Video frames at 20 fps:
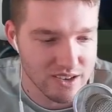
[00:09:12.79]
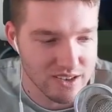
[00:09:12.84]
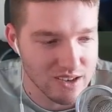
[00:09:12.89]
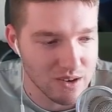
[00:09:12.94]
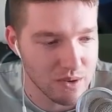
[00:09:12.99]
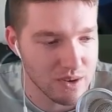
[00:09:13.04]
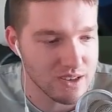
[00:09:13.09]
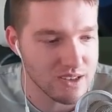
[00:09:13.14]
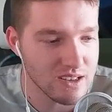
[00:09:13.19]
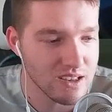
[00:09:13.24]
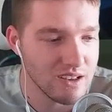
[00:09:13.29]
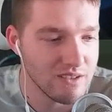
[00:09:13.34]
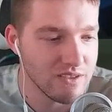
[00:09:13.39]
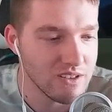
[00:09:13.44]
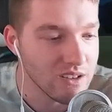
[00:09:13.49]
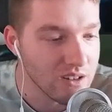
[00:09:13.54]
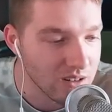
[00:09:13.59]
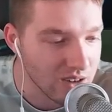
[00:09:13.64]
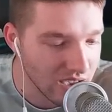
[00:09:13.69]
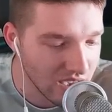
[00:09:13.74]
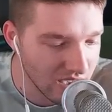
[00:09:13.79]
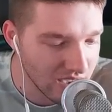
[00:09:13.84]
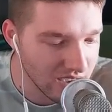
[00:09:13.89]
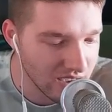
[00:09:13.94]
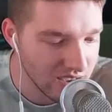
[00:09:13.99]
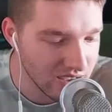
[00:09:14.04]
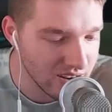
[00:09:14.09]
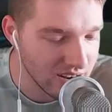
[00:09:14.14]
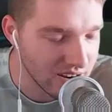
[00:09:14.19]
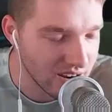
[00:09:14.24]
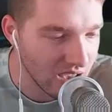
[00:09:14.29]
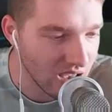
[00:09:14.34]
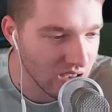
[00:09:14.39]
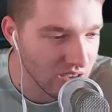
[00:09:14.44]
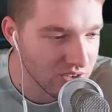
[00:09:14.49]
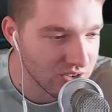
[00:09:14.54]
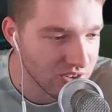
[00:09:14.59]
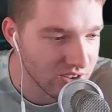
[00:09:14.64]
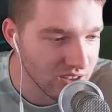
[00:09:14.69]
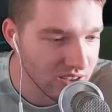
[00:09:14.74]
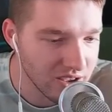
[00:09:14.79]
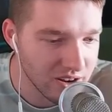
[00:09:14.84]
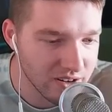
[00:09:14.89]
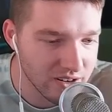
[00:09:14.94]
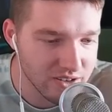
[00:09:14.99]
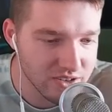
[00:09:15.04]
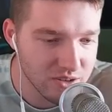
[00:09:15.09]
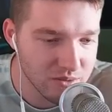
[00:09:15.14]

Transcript: As always, I love you, and I'll see you later.